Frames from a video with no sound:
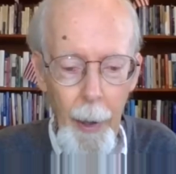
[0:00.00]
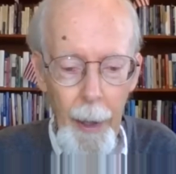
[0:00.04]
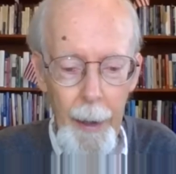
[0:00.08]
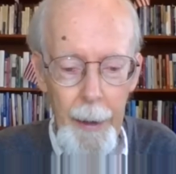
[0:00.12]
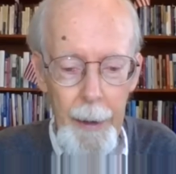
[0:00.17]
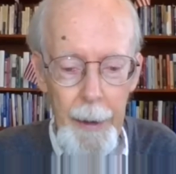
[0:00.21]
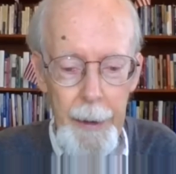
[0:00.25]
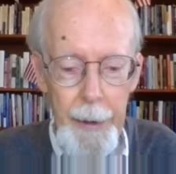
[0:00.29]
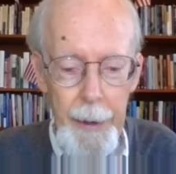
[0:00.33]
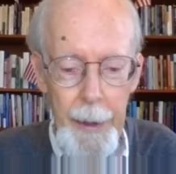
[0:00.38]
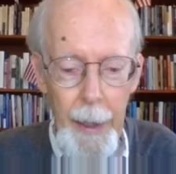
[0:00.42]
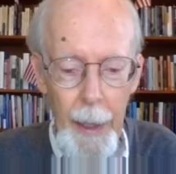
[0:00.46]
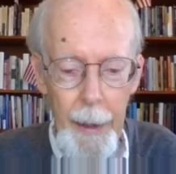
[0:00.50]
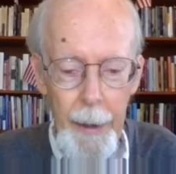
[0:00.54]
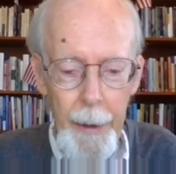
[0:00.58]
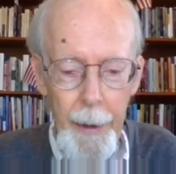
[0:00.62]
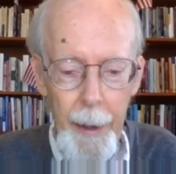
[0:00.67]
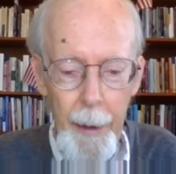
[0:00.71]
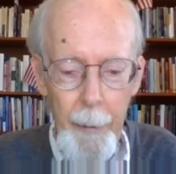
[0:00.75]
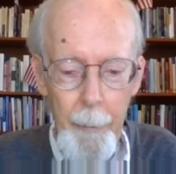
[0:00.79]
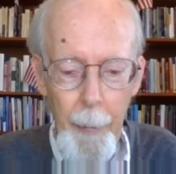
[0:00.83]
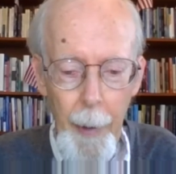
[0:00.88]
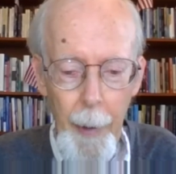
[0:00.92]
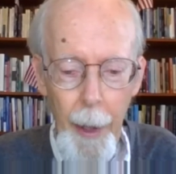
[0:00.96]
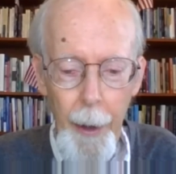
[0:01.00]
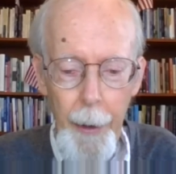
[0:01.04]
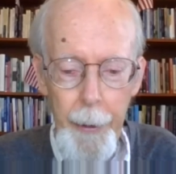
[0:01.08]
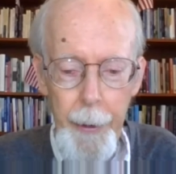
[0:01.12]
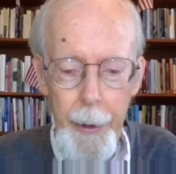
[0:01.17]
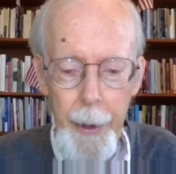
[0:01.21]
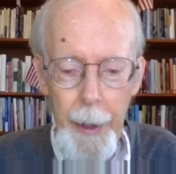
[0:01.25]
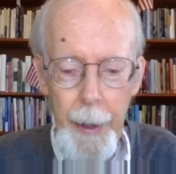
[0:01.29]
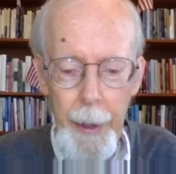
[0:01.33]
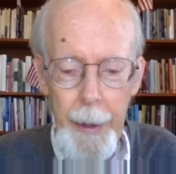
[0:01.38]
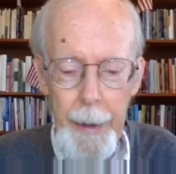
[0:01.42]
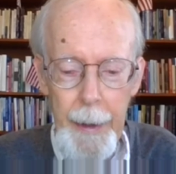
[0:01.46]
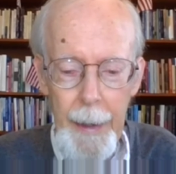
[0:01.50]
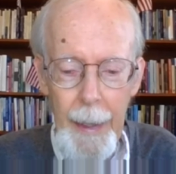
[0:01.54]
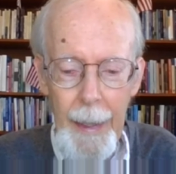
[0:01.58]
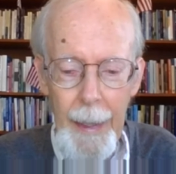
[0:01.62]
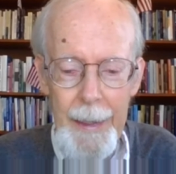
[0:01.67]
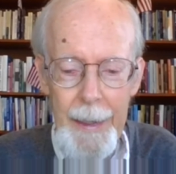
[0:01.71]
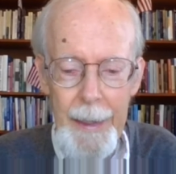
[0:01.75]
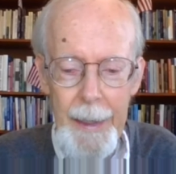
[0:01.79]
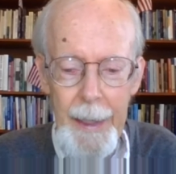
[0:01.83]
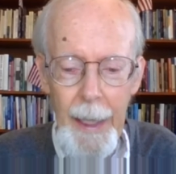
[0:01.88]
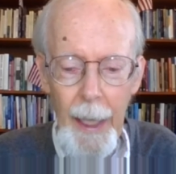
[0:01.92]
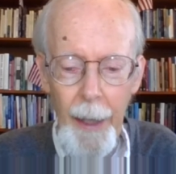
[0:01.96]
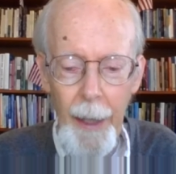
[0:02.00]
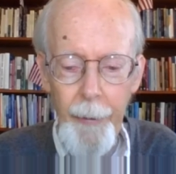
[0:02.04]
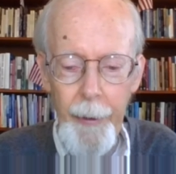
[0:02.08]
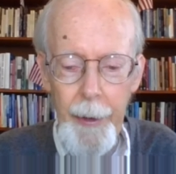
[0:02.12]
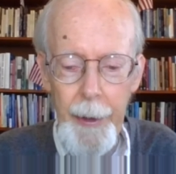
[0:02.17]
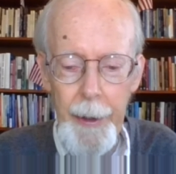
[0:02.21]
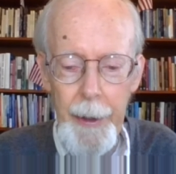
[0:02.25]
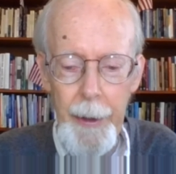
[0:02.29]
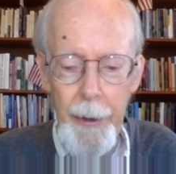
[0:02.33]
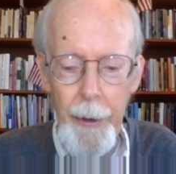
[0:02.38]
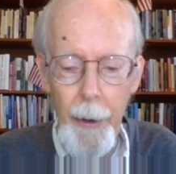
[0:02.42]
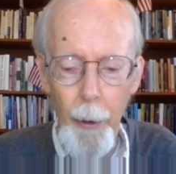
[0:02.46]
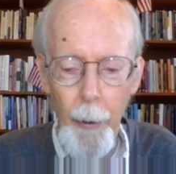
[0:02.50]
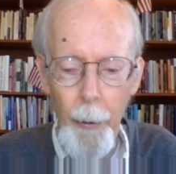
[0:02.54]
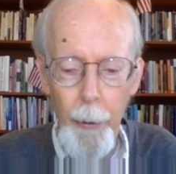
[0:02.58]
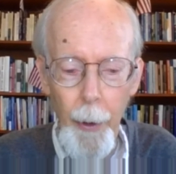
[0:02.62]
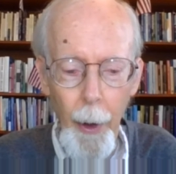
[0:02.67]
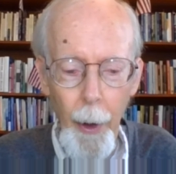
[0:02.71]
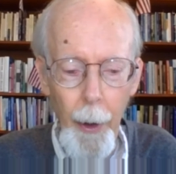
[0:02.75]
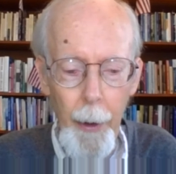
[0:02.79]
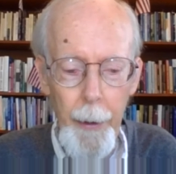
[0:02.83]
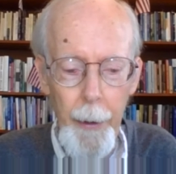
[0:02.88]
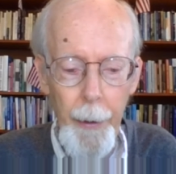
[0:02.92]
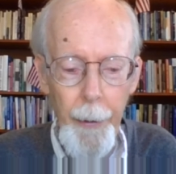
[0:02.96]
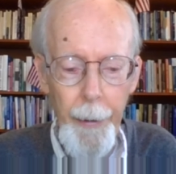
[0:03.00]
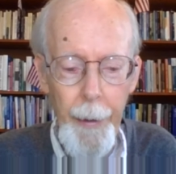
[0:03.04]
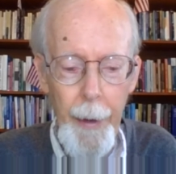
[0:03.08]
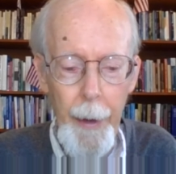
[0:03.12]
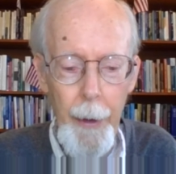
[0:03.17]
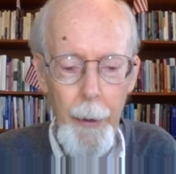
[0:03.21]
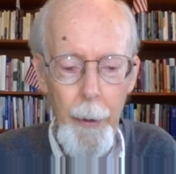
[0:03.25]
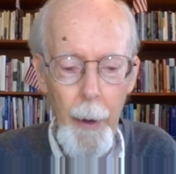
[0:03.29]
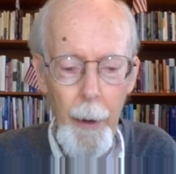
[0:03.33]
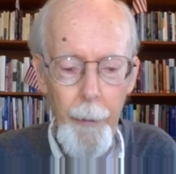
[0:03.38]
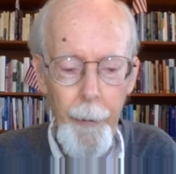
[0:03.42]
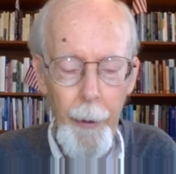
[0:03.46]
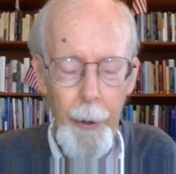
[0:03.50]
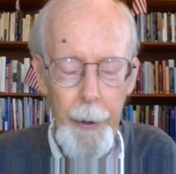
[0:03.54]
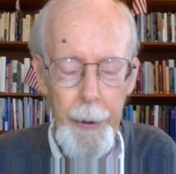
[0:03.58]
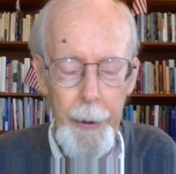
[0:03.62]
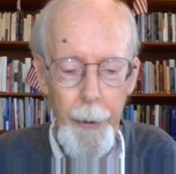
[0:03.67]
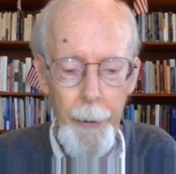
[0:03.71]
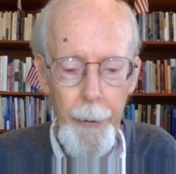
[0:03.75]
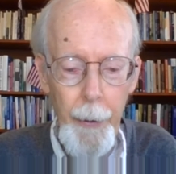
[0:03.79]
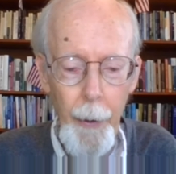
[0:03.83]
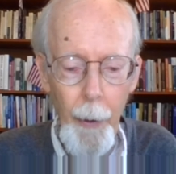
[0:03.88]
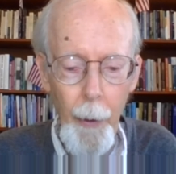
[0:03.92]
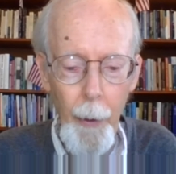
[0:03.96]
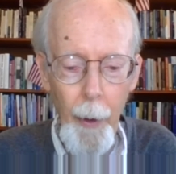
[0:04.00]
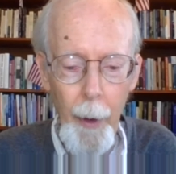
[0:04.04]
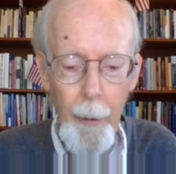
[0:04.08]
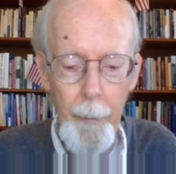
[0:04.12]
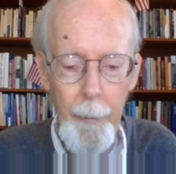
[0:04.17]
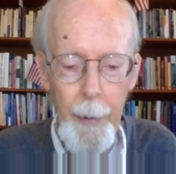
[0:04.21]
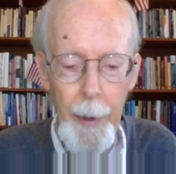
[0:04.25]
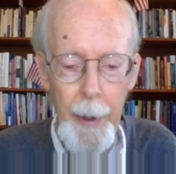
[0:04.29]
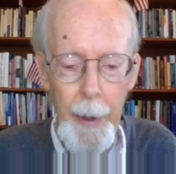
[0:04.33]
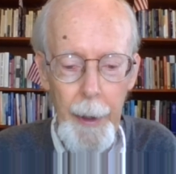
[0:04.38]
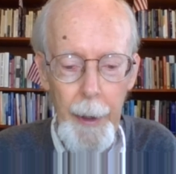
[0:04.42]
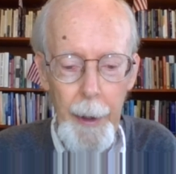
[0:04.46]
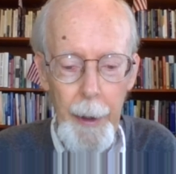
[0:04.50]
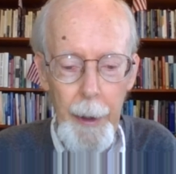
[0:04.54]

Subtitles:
But secondly, marriage itself is no longer the universal norm.